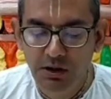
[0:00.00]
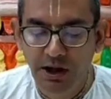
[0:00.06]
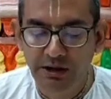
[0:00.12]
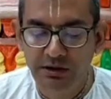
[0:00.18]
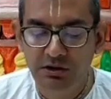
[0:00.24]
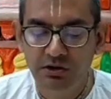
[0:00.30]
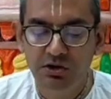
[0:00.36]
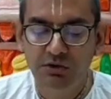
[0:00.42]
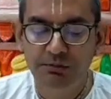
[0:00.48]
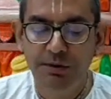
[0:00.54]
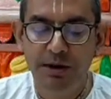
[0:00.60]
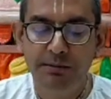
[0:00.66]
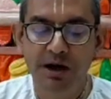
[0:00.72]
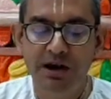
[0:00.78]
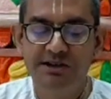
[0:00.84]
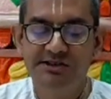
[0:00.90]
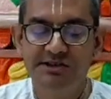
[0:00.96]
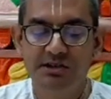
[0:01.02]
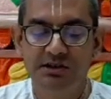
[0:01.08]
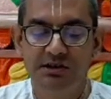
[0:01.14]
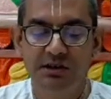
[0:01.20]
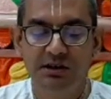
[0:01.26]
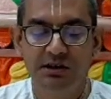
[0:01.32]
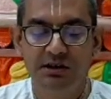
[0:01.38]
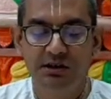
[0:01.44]
And Bhima is
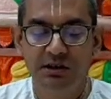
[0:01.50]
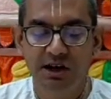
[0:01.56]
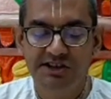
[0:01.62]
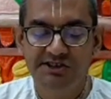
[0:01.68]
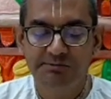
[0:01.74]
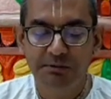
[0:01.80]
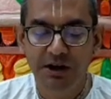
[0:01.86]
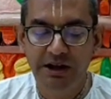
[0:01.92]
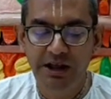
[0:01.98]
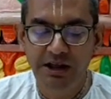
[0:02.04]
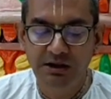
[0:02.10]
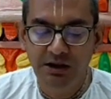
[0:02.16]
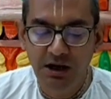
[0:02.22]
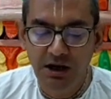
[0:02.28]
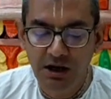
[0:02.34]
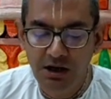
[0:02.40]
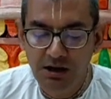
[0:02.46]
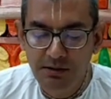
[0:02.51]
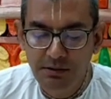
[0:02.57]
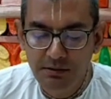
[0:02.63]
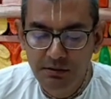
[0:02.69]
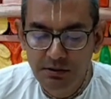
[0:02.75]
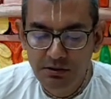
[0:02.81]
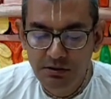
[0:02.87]
explaining the